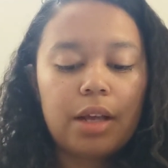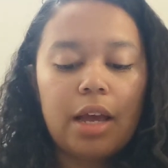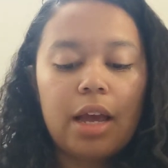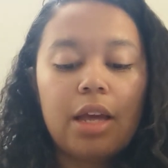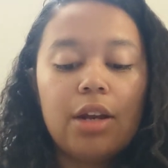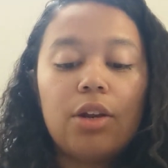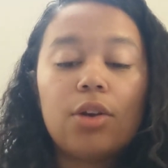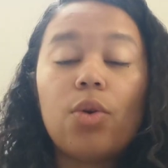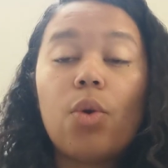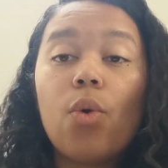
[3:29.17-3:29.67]

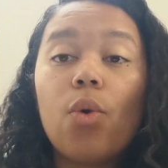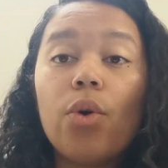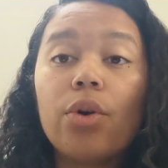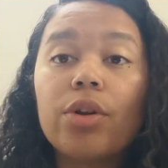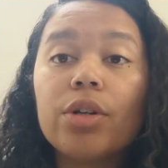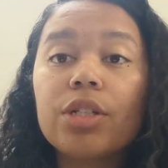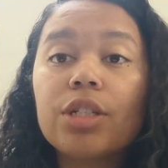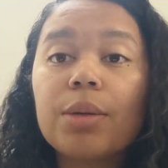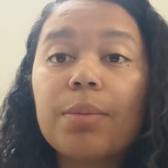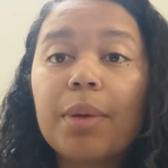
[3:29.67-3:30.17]
And in
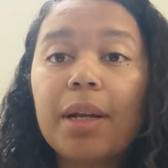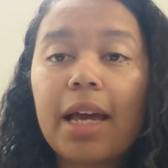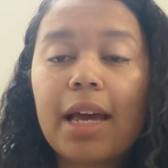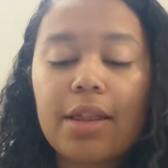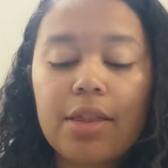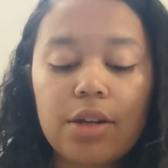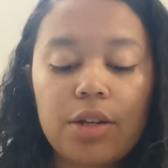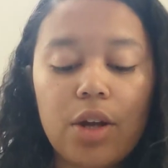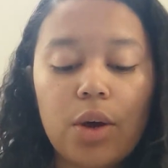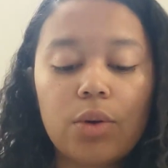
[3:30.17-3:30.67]
order to play
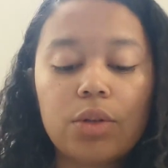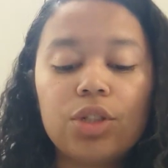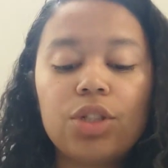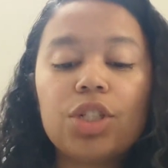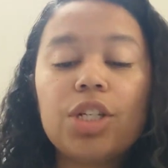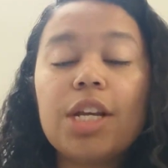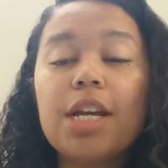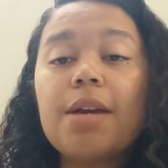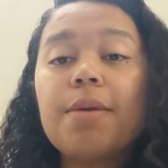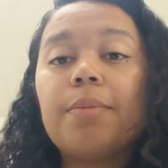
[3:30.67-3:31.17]
the note
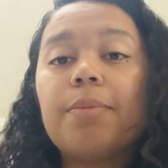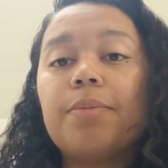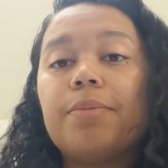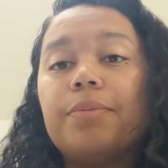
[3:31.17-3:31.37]
G